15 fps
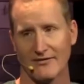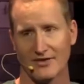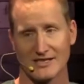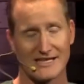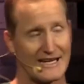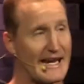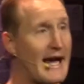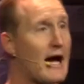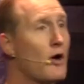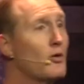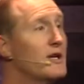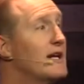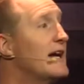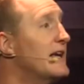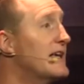And it's like, how
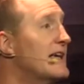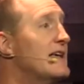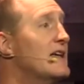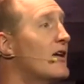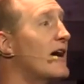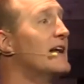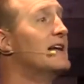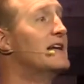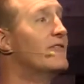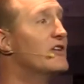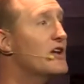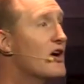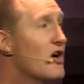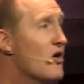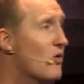did I get here? I didn't even
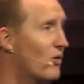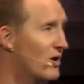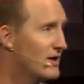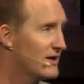know.